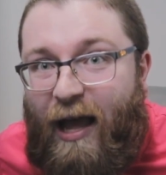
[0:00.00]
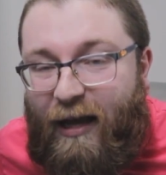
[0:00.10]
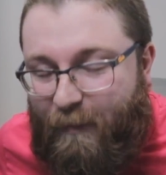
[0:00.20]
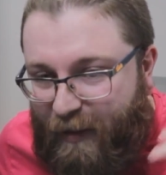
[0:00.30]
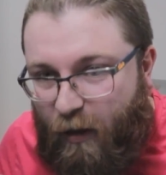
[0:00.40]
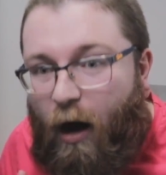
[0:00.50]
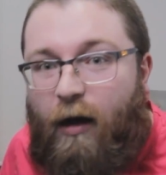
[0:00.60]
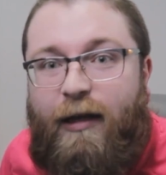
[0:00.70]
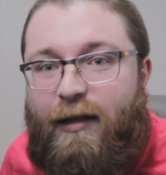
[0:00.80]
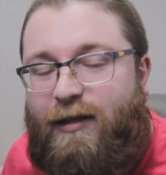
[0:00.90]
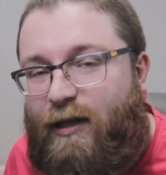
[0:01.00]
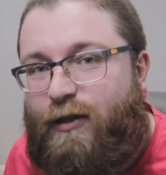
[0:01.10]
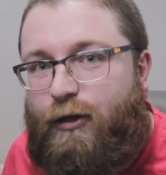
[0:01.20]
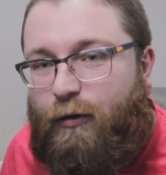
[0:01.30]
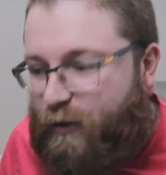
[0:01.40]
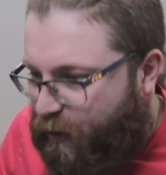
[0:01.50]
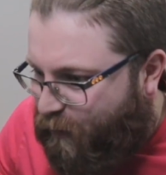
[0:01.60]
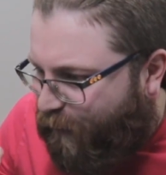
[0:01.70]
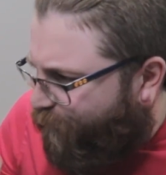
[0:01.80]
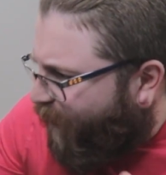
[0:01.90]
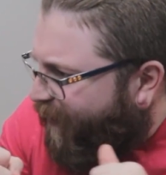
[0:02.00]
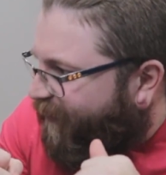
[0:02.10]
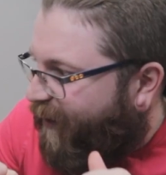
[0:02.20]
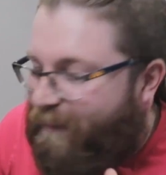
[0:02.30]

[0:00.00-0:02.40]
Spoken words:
can be an audience insert so you can finally